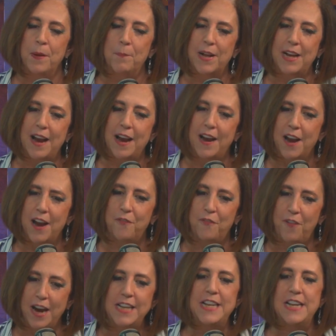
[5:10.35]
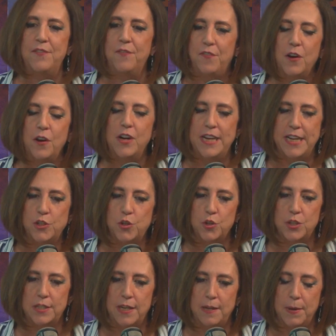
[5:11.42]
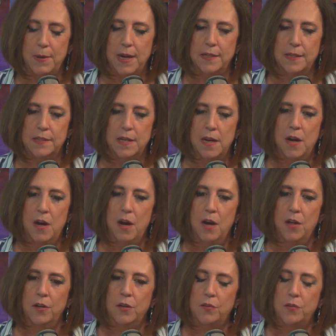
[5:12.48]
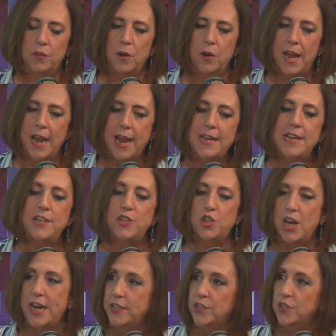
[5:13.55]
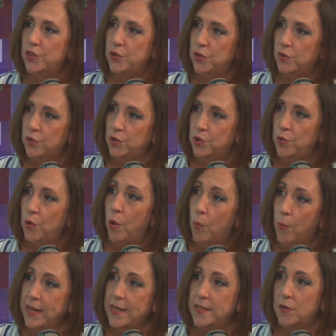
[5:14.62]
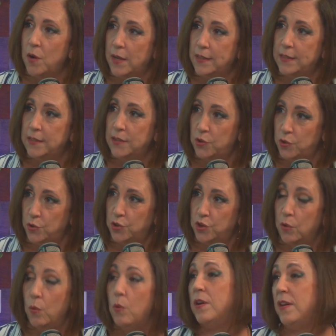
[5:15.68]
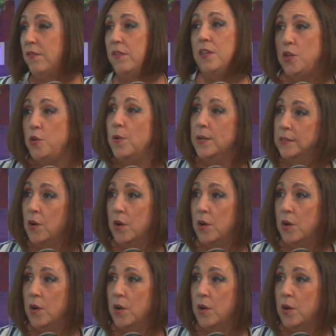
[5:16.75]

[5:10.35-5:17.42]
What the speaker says: But I find it very interesting because any changes to Hawaii's constitution or even the U.S.